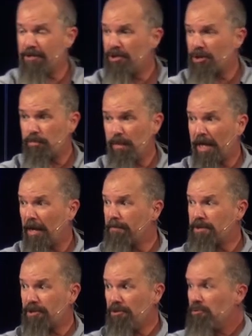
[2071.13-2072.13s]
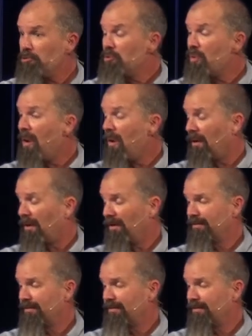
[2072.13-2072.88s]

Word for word: just becomes who you are.